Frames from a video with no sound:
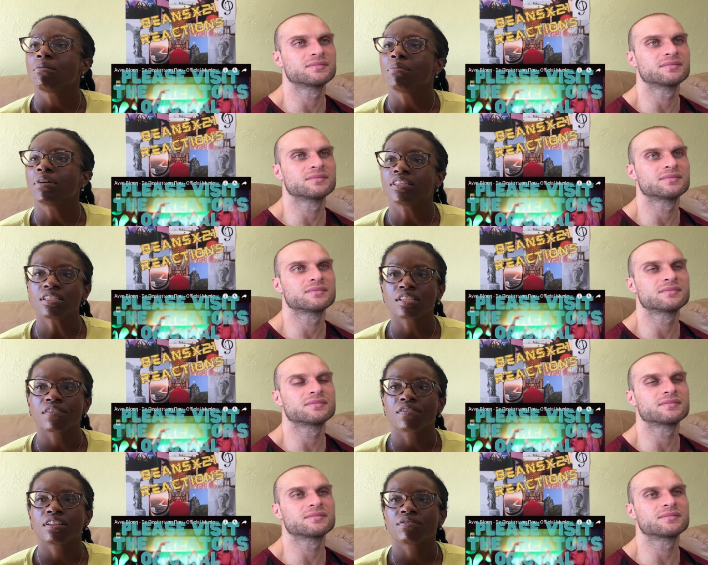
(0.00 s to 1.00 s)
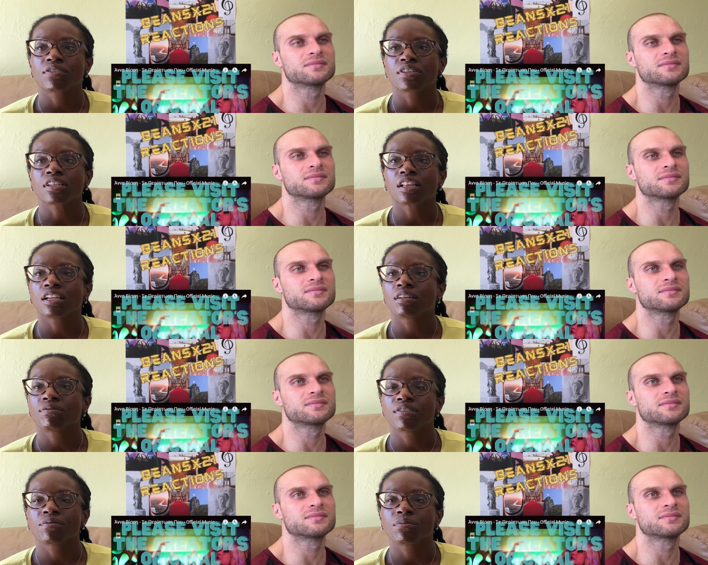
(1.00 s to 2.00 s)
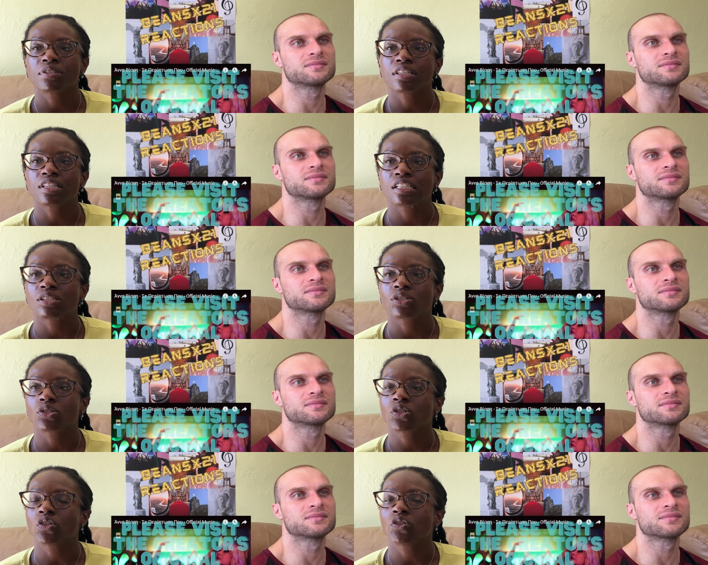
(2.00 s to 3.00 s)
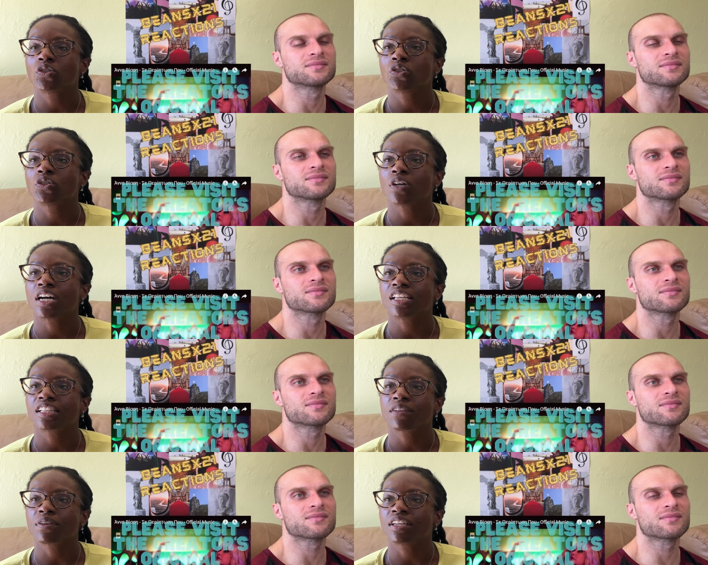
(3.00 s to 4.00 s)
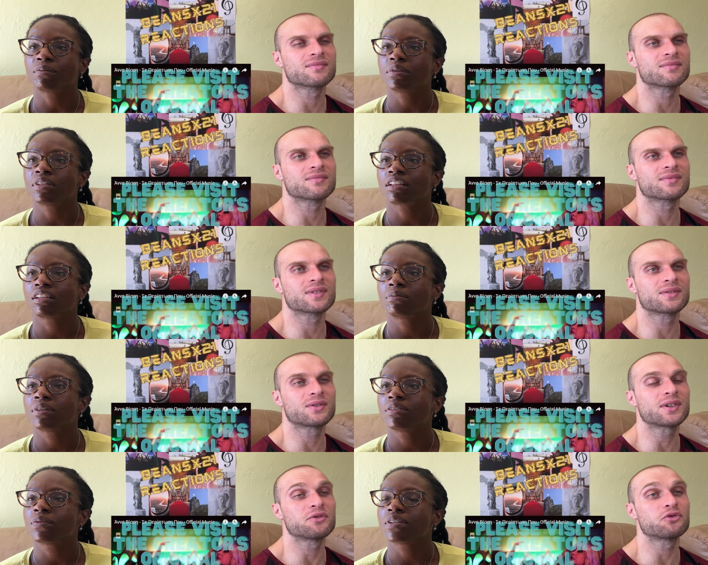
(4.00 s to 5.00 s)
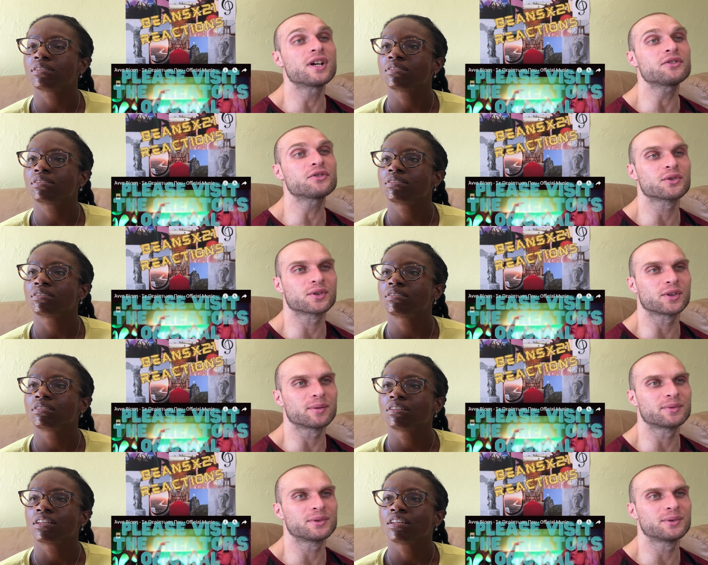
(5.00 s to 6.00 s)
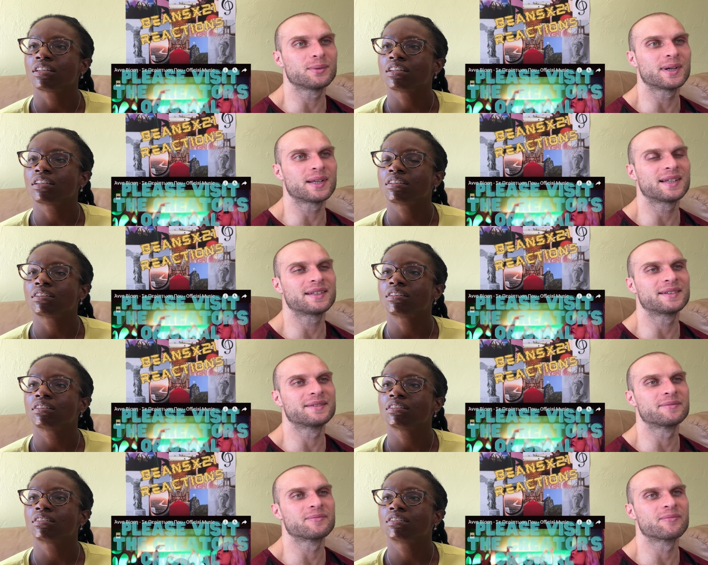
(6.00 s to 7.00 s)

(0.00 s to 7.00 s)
Speaker 1: But this is definitely for the club, for everyone to dance to. I like that we end up in the club. For anyways. a retro club, too, yeah.